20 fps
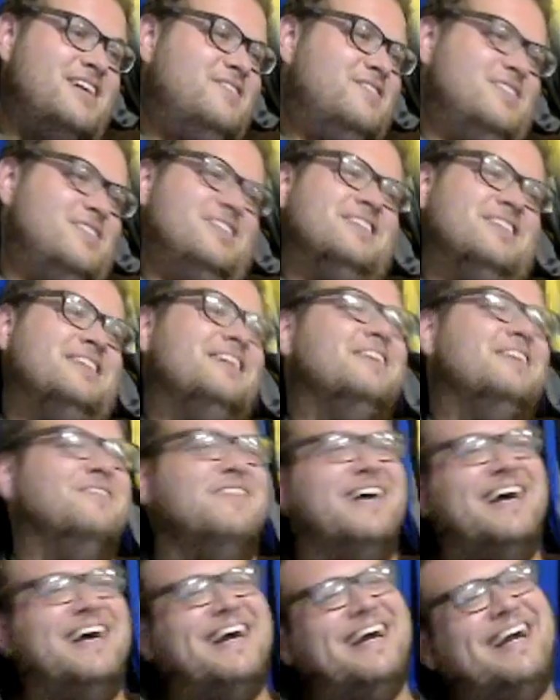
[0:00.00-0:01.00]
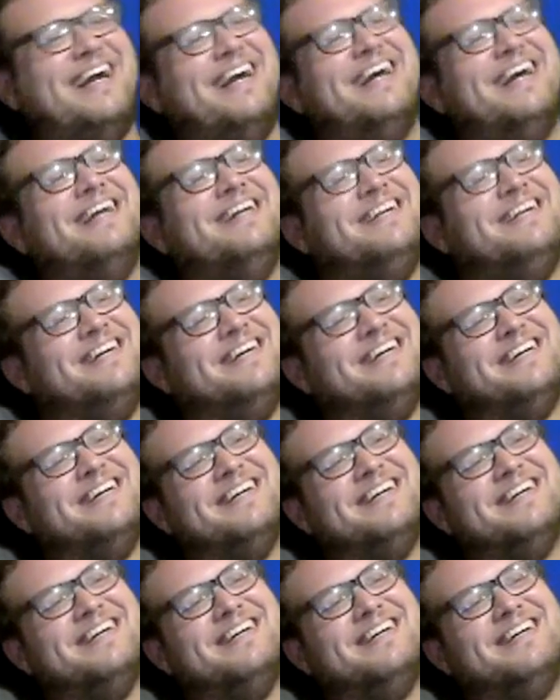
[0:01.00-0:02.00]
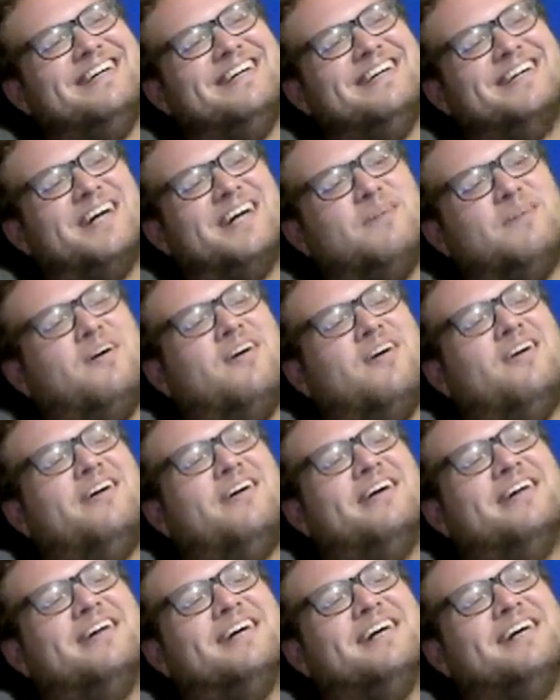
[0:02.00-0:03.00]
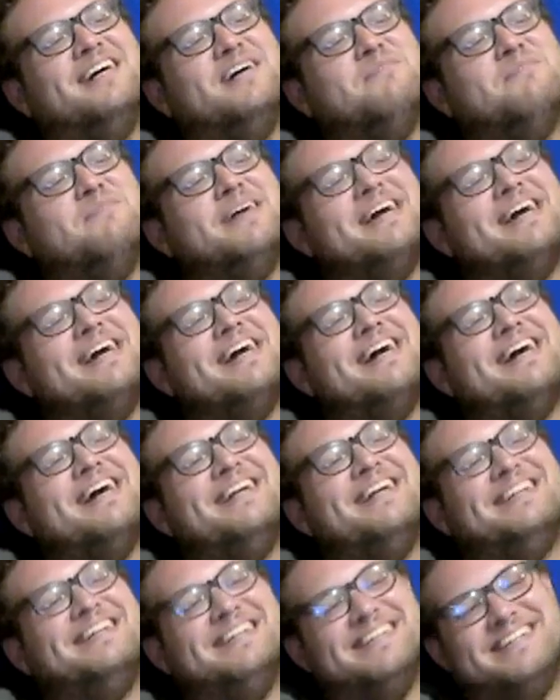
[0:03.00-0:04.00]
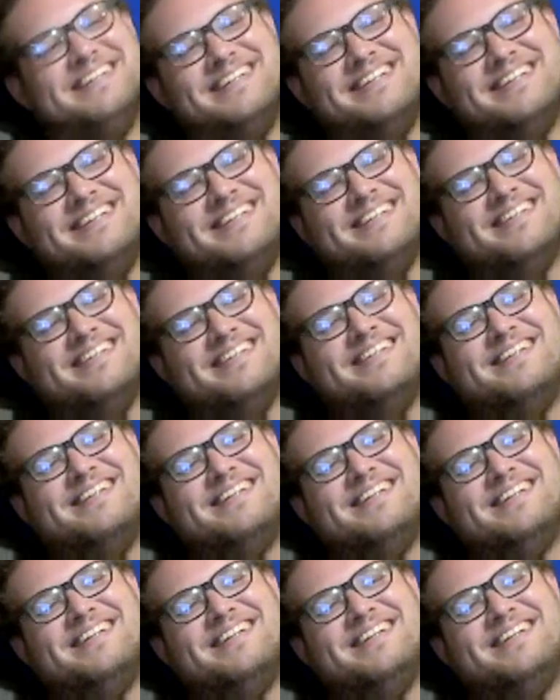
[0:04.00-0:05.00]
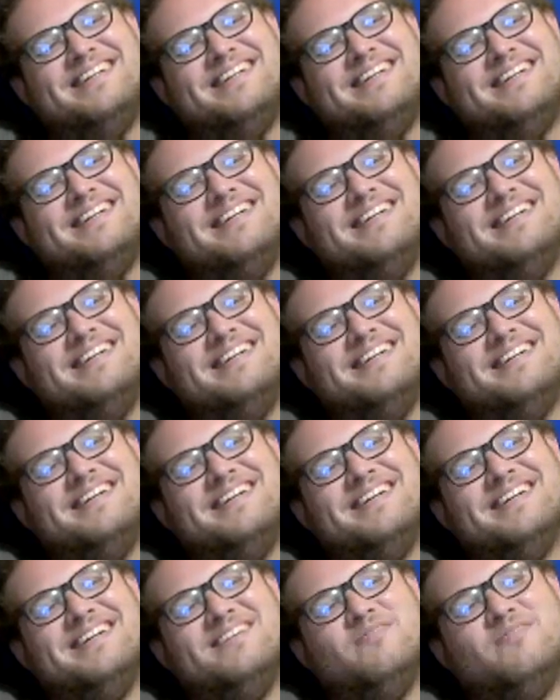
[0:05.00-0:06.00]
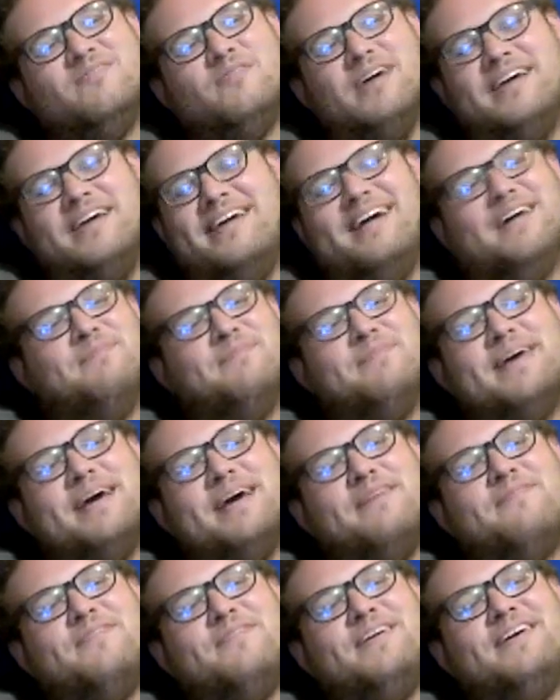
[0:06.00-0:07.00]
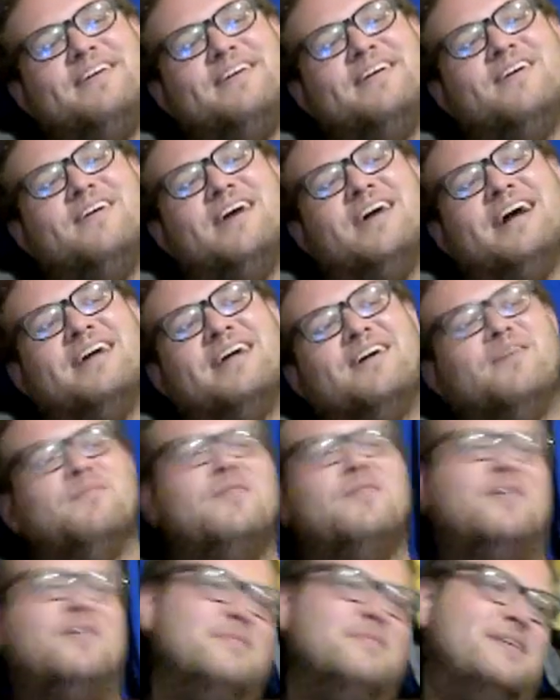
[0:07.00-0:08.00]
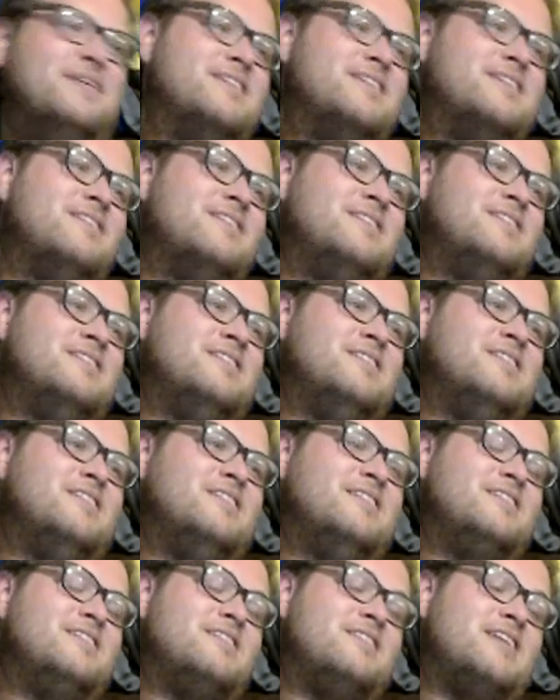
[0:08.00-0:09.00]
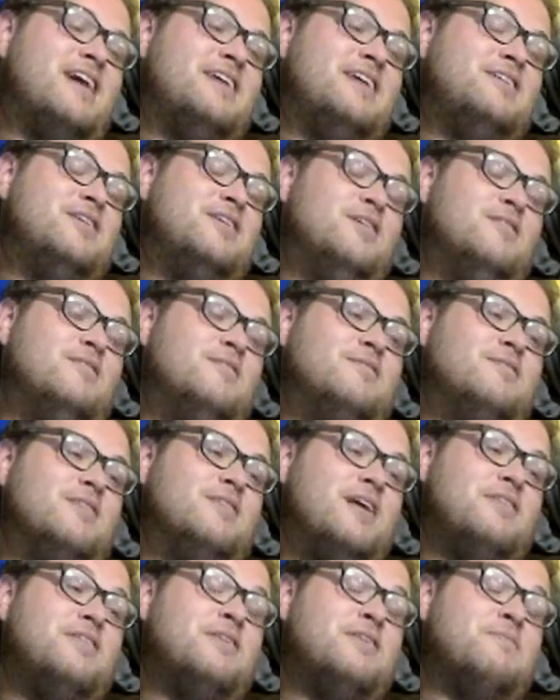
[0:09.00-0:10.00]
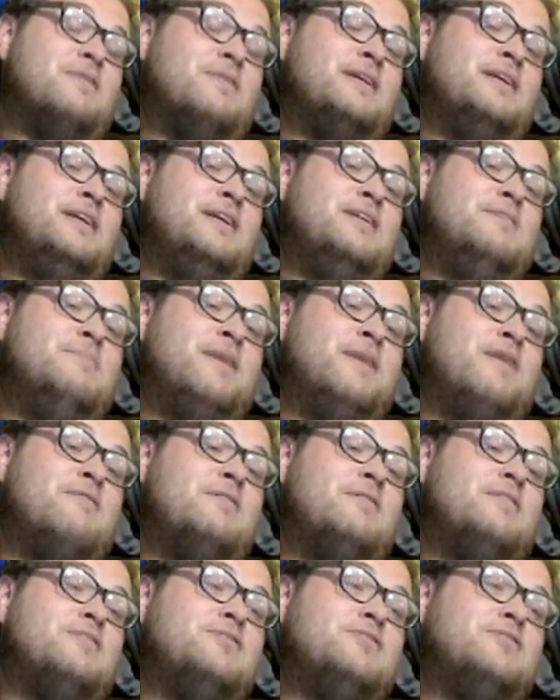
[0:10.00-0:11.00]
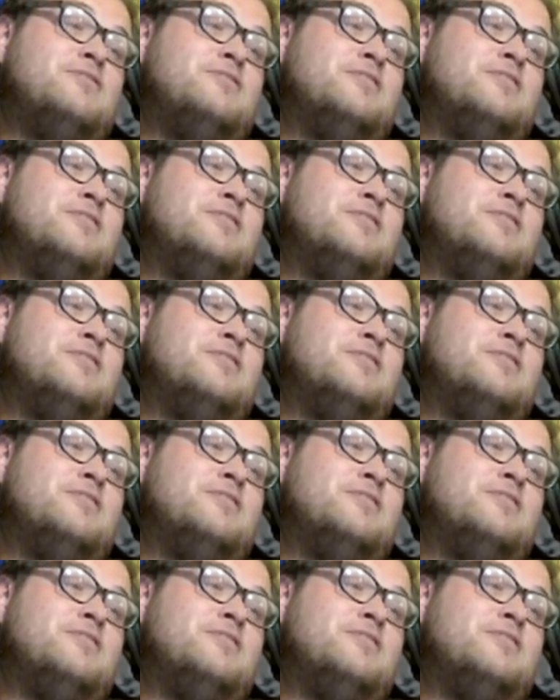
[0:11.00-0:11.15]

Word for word: Come on up, man. I might venture up there. Come on up, man. Uh, yeah, I got bad feelings. Bad feelings. Why you got bad feelings? I come on, man. I know. I think we need to bury the.